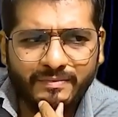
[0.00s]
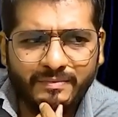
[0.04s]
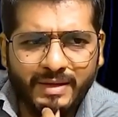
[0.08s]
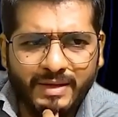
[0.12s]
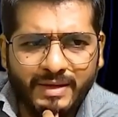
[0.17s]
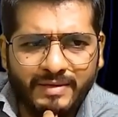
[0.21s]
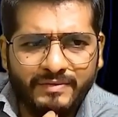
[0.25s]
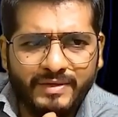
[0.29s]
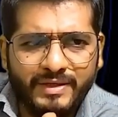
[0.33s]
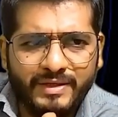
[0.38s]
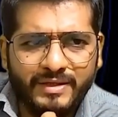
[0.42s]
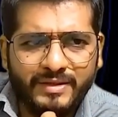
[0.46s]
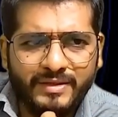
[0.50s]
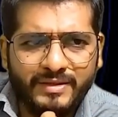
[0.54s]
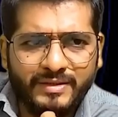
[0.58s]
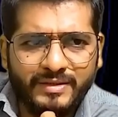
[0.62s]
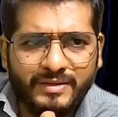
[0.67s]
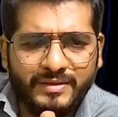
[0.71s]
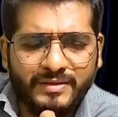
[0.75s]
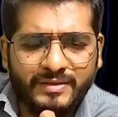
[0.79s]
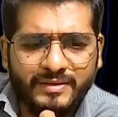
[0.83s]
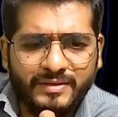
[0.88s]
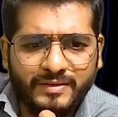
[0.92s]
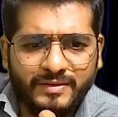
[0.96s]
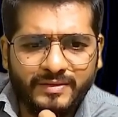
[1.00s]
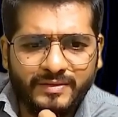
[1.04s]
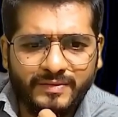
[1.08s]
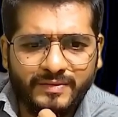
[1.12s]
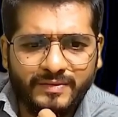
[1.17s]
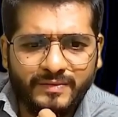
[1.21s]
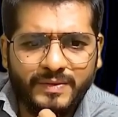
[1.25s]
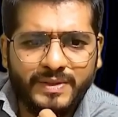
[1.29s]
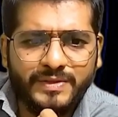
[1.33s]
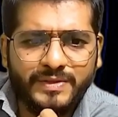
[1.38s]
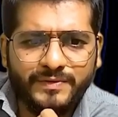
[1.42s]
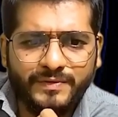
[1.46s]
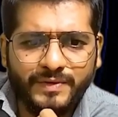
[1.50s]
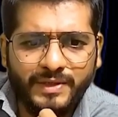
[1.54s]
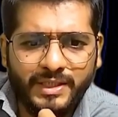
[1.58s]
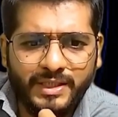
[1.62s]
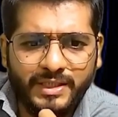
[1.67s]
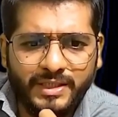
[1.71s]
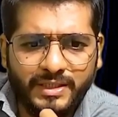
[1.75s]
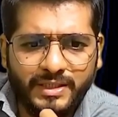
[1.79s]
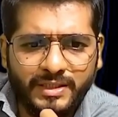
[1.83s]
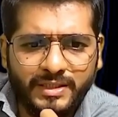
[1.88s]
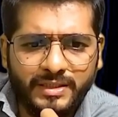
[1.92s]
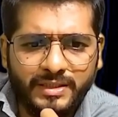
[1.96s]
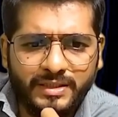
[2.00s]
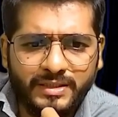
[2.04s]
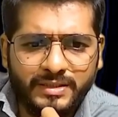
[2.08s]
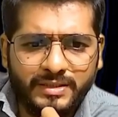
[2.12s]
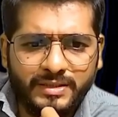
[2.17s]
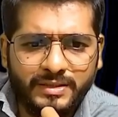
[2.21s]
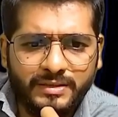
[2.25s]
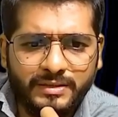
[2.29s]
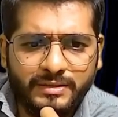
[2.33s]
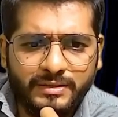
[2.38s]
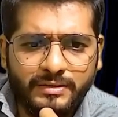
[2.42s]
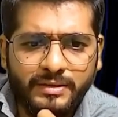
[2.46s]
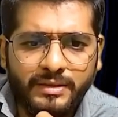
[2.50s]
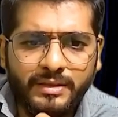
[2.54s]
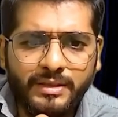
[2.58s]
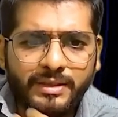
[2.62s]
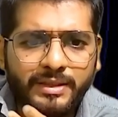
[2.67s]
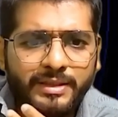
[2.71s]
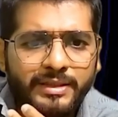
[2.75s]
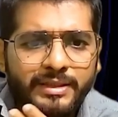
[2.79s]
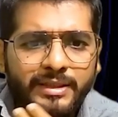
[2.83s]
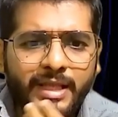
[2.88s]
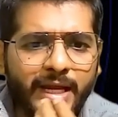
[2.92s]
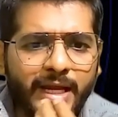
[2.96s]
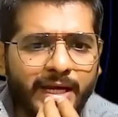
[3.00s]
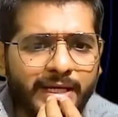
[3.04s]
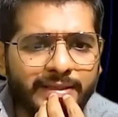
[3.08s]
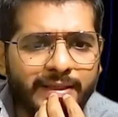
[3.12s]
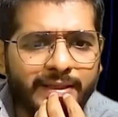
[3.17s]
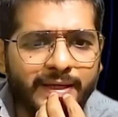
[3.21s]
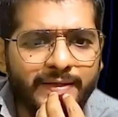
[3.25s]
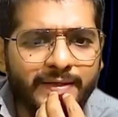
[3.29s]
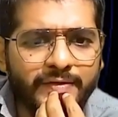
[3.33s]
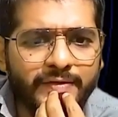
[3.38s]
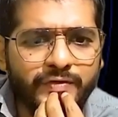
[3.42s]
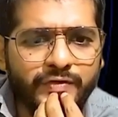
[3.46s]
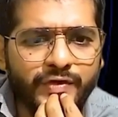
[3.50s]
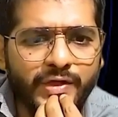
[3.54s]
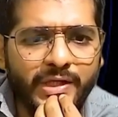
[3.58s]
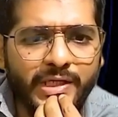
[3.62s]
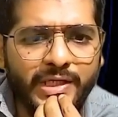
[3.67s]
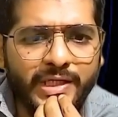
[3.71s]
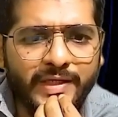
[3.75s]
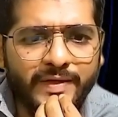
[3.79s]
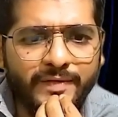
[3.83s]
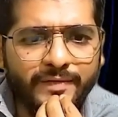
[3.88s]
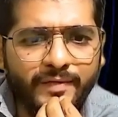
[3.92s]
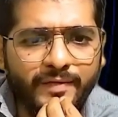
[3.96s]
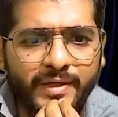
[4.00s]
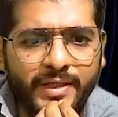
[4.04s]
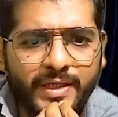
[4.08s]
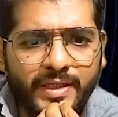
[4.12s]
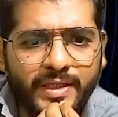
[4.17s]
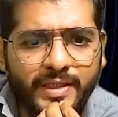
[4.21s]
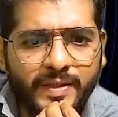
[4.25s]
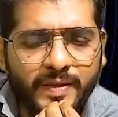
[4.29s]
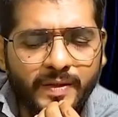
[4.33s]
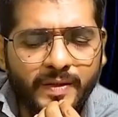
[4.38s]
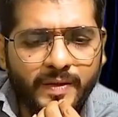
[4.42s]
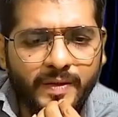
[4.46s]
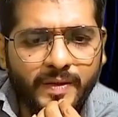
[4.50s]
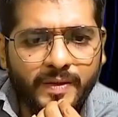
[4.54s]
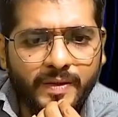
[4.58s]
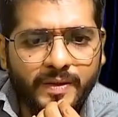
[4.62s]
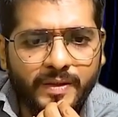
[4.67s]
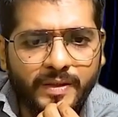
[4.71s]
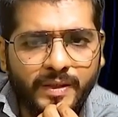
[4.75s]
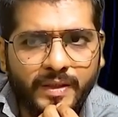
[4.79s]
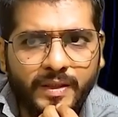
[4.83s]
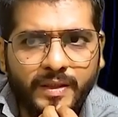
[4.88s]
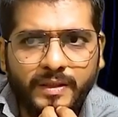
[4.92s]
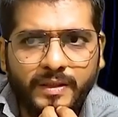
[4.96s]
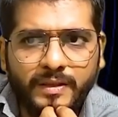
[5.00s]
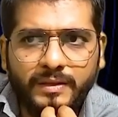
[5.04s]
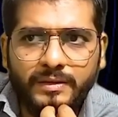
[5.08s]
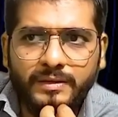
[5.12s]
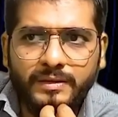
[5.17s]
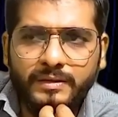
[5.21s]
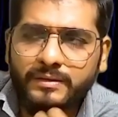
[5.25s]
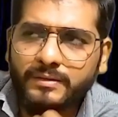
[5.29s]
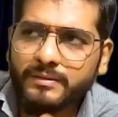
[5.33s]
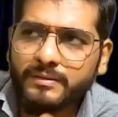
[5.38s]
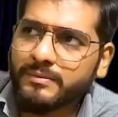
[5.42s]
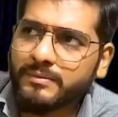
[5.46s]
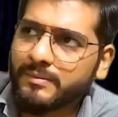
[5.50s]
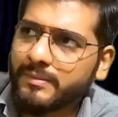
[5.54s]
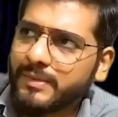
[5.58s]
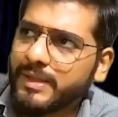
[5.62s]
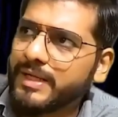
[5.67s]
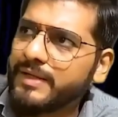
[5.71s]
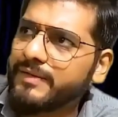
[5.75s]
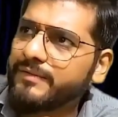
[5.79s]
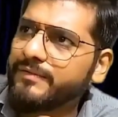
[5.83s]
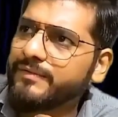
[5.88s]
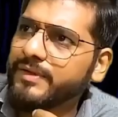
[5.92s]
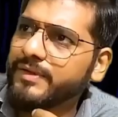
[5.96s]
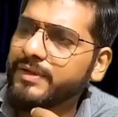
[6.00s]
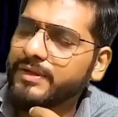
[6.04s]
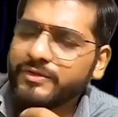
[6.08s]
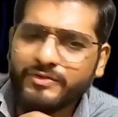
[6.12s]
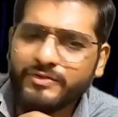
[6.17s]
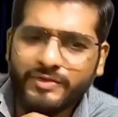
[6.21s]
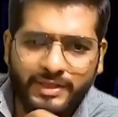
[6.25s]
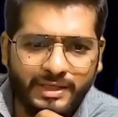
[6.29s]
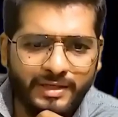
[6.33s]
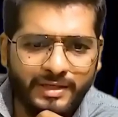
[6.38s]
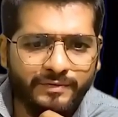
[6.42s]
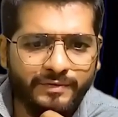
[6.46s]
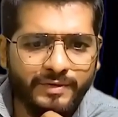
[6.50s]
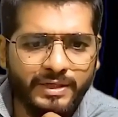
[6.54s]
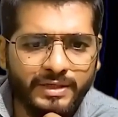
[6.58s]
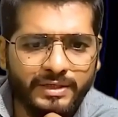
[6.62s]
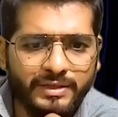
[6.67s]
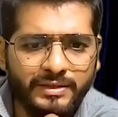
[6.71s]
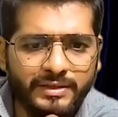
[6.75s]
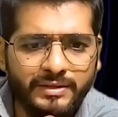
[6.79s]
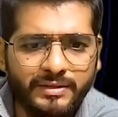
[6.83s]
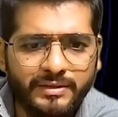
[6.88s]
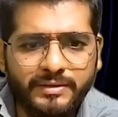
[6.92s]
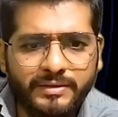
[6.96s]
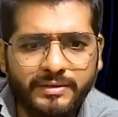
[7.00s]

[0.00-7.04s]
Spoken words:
My friend? Which friend? That Chennai friend? My friend? Chennai friend?